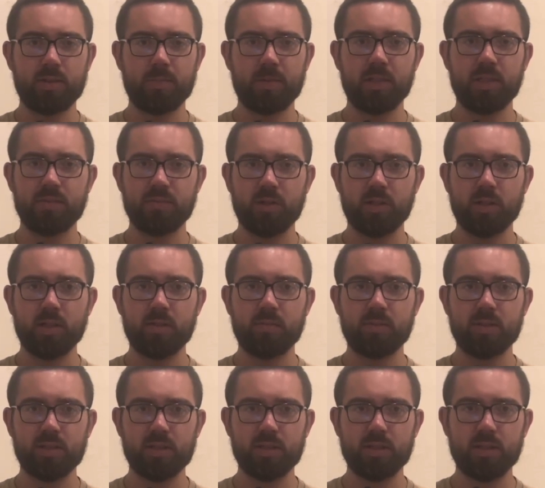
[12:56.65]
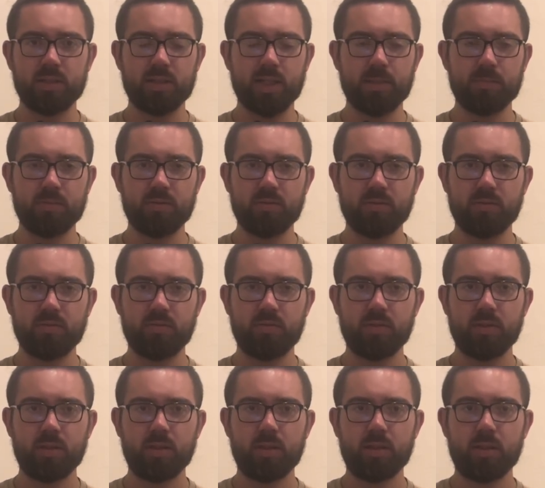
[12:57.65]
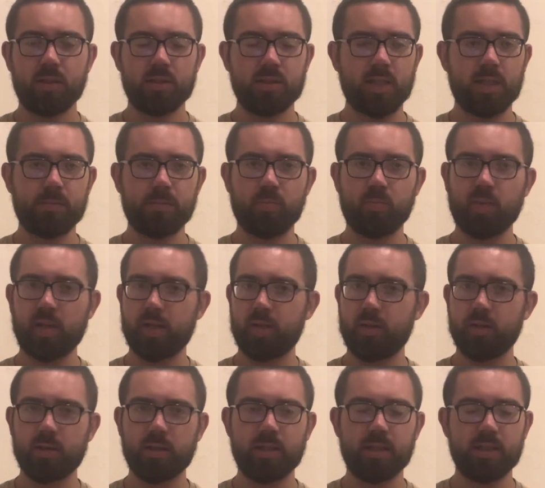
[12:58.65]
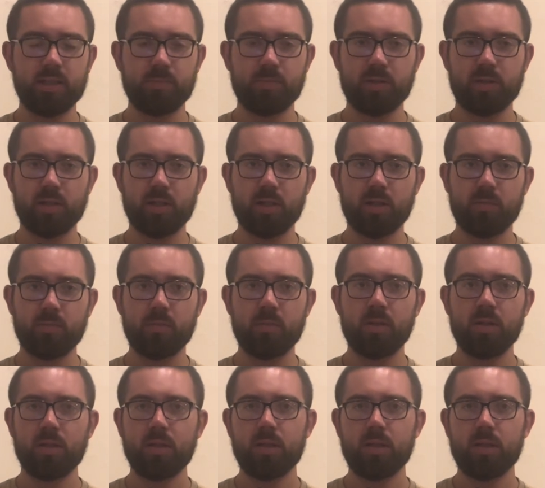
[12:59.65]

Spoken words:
speaks volumes to the type of player that he's become.